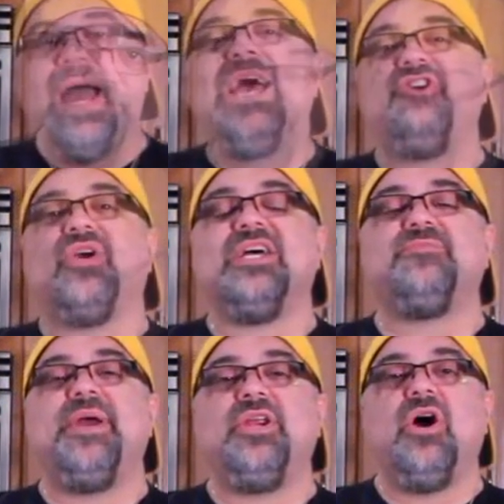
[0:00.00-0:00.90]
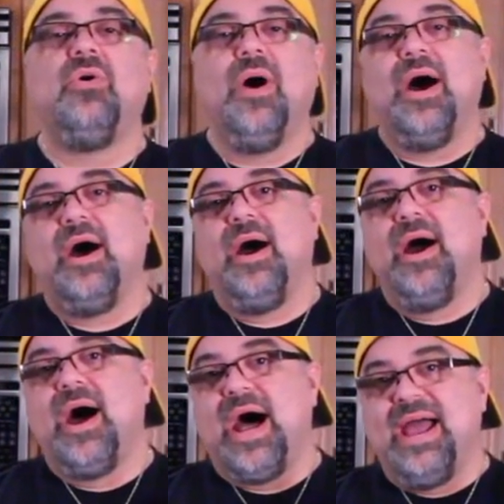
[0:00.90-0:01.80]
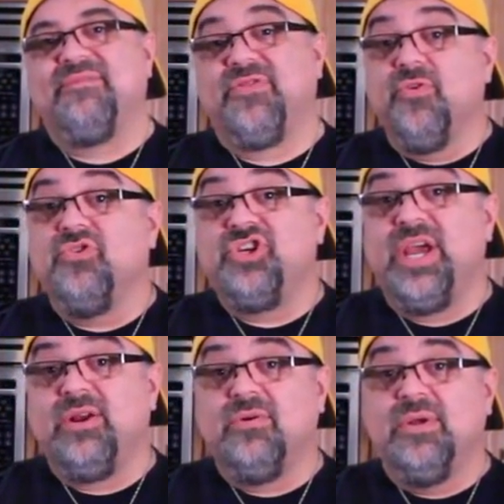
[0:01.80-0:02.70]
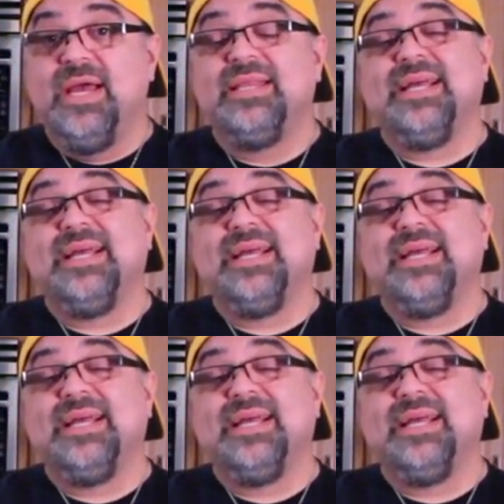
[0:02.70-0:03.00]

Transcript: As you guys may know, I have a third channel